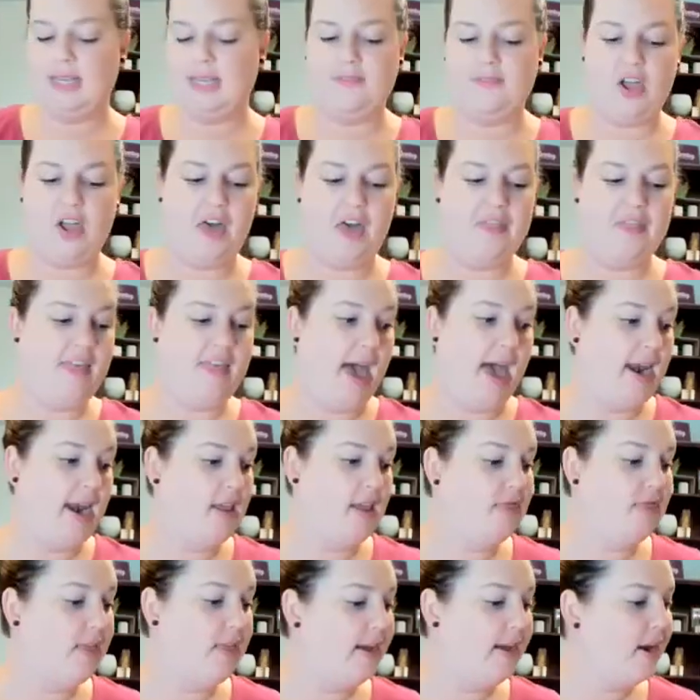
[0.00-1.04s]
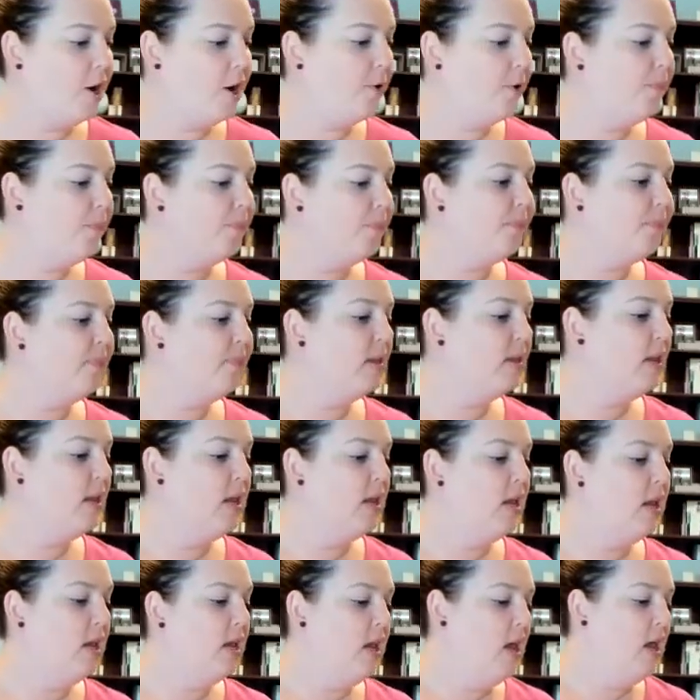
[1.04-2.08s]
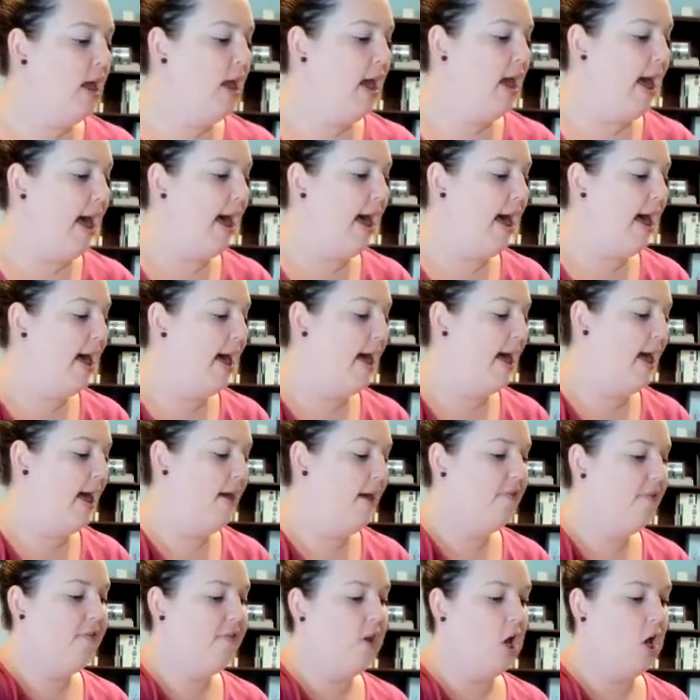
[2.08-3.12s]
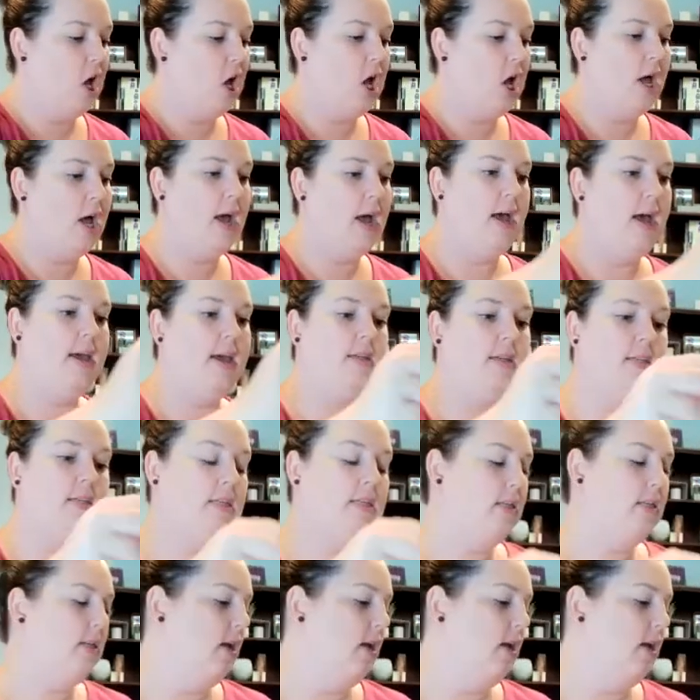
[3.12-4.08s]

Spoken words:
So I've got that in there. I have got